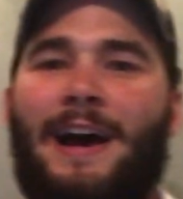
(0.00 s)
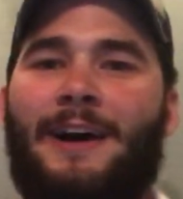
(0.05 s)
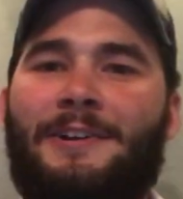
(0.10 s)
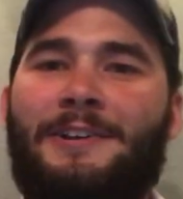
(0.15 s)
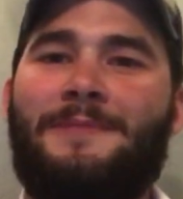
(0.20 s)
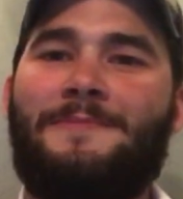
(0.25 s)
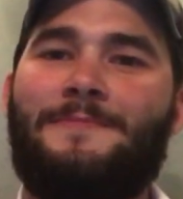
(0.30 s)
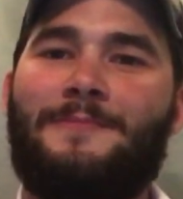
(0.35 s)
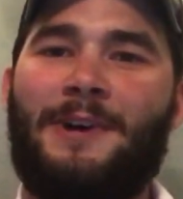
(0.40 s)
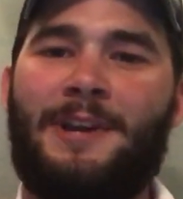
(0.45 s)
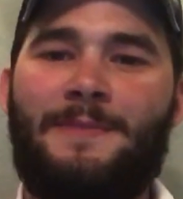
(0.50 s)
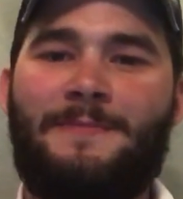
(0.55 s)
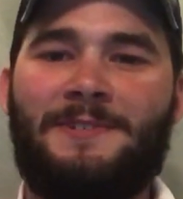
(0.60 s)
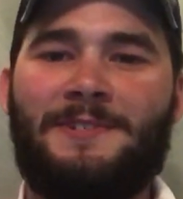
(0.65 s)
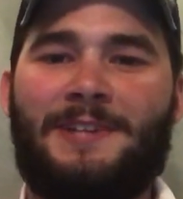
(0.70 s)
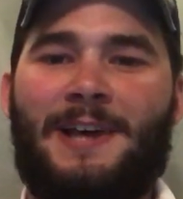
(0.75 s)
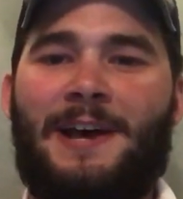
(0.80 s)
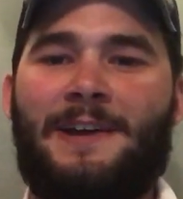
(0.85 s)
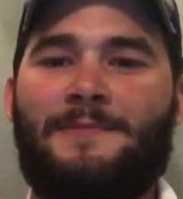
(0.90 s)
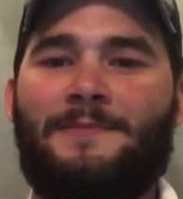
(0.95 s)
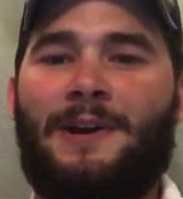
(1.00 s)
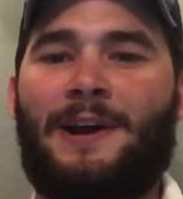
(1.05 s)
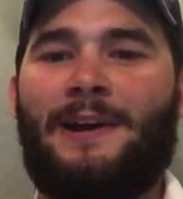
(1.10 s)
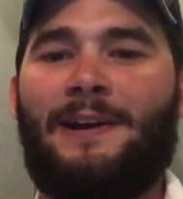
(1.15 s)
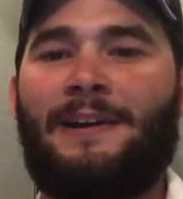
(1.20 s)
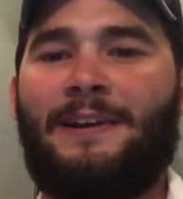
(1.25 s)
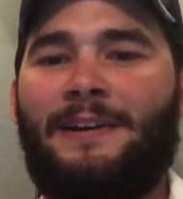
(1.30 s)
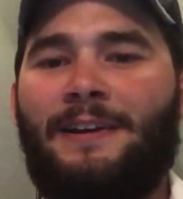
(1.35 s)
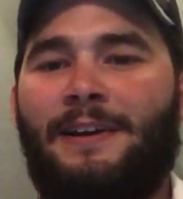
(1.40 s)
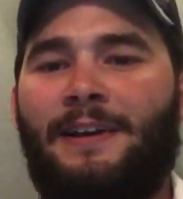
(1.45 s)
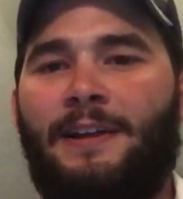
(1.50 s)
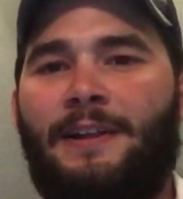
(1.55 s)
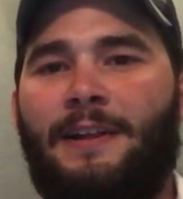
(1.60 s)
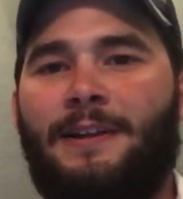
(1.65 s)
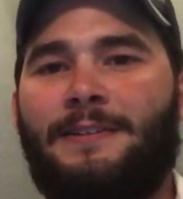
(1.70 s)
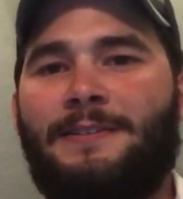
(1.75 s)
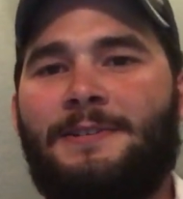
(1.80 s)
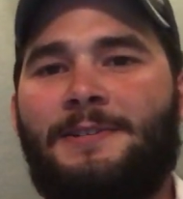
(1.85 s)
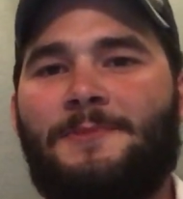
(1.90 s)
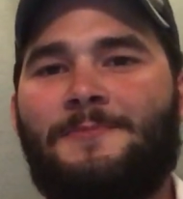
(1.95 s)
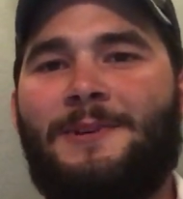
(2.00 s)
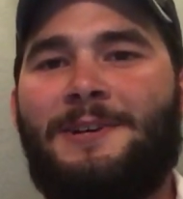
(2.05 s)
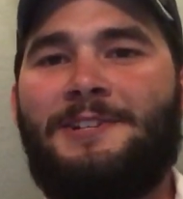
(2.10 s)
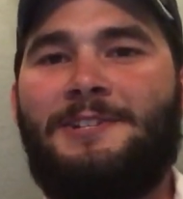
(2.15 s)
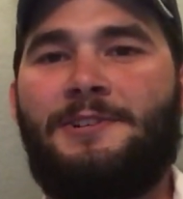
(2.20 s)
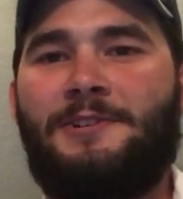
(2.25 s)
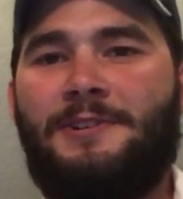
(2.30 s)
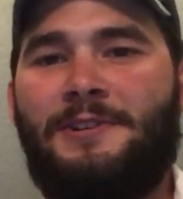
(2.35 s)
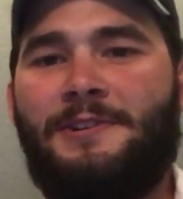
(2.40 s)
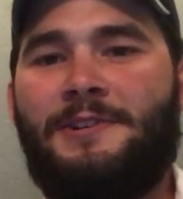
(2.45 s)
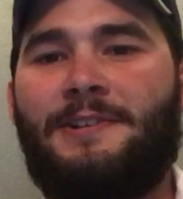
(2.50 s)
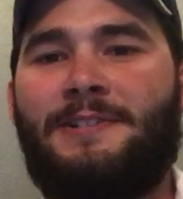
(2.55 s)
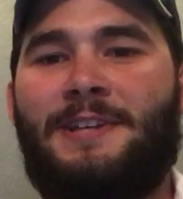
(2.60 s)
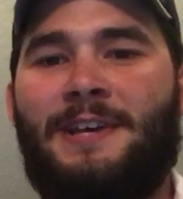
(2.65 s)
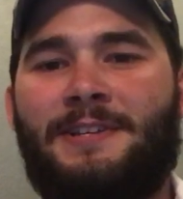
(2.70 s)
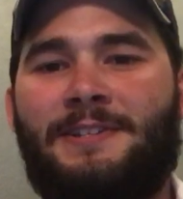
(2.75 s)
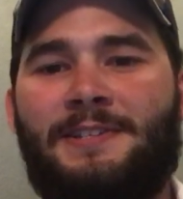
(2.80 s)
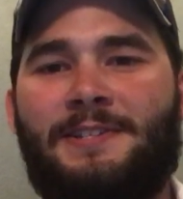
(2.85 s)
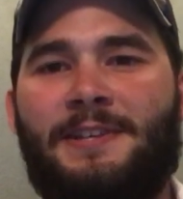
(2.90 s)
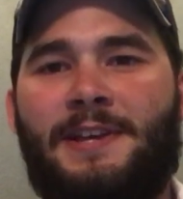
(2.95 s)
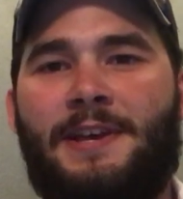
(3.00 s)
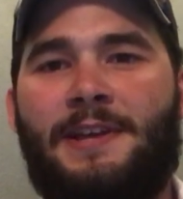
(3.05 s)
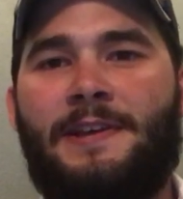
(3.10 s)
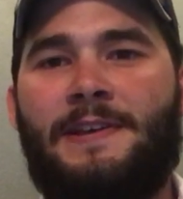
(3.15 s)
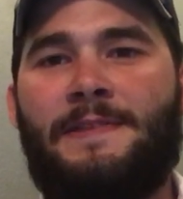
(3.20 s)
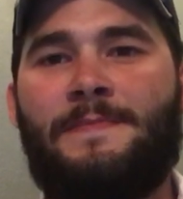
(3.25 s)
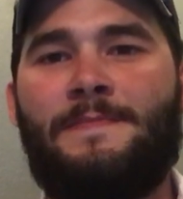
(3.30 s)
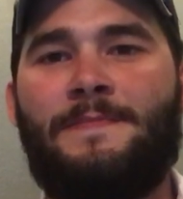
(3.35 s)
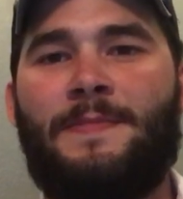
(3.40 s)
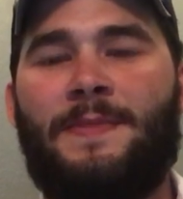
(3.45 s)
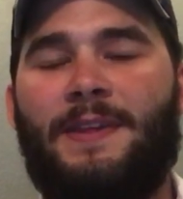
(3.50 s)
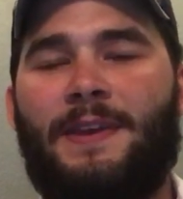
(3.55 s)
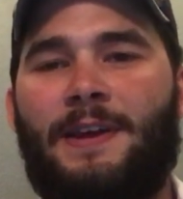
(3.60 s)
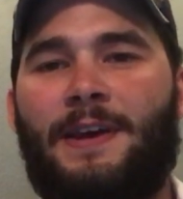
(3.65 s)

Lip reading: Howdy, my name is Zachary.myrick. This is my junior year at Texas A&M